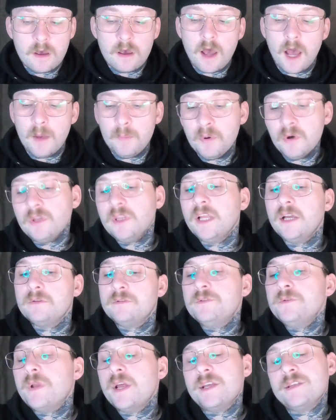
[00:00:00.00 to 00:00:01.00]
I pulled the lure
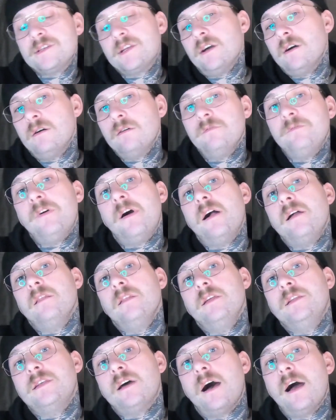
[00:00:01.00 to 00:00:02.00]
2 days ago and
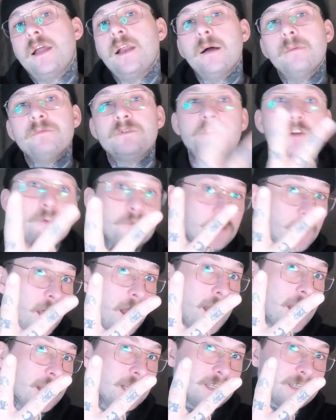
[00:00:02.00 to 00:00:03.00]
finally tied up 2
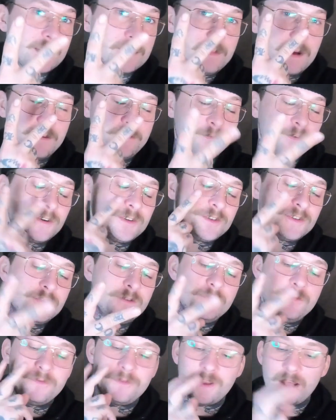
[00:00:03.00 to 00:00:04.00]
flies. My first
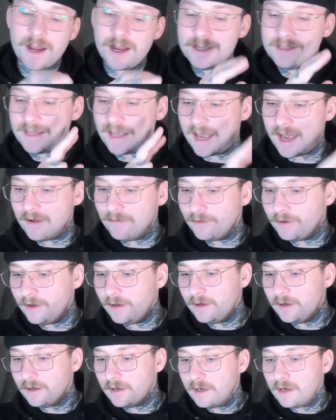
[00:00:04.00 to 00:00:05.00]
2 flies
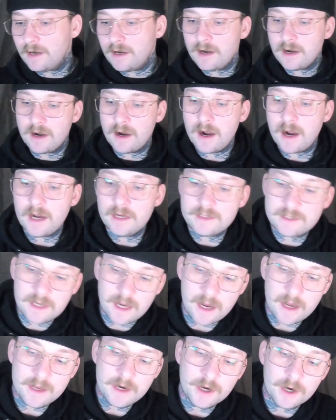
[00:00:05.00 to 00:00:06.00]
ever. I
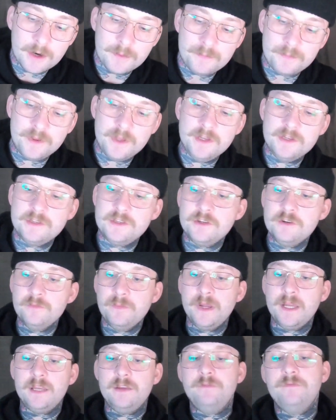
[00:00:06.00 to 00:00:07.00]
tied up these 2
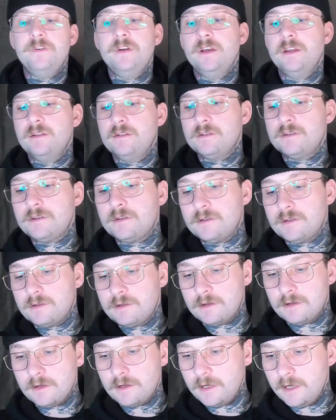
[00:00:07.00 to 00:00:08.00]
Mickey fins.
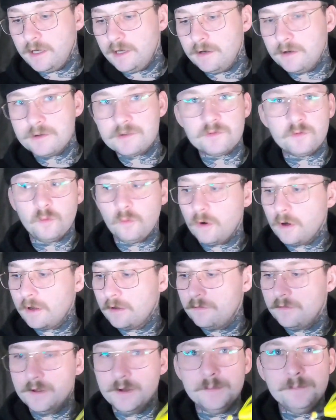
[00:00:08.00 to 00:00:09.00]
Here's one
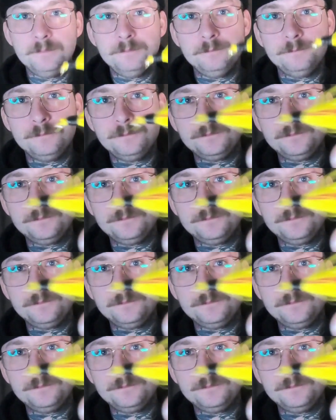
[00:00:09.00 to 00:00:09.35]
of them.